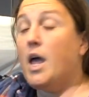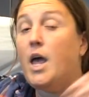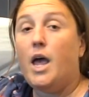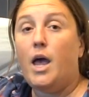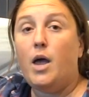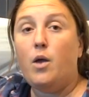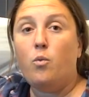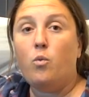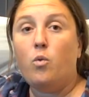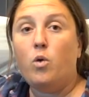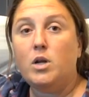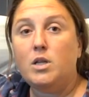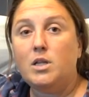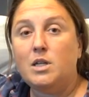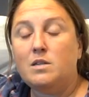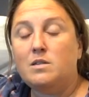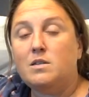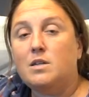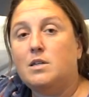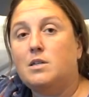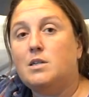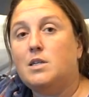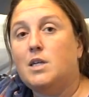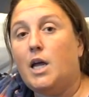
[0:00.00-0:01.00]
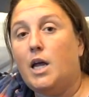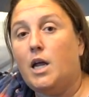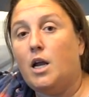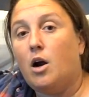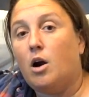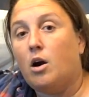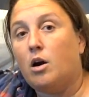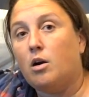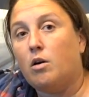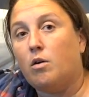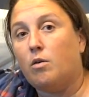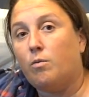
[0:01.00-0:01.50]
and one that sits in
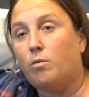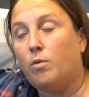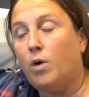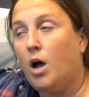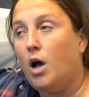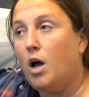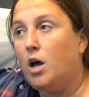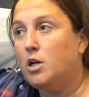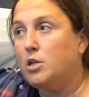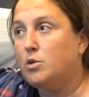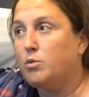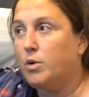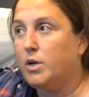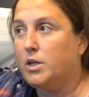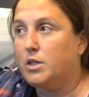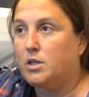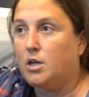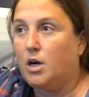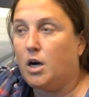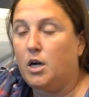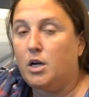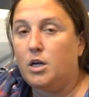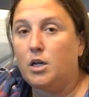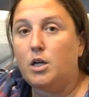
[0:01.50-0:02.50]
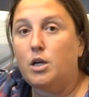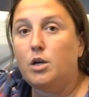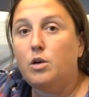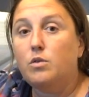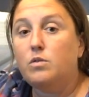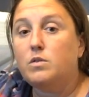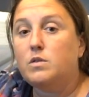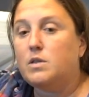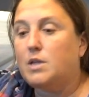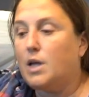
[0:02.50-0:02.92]
our garage when it's not in use.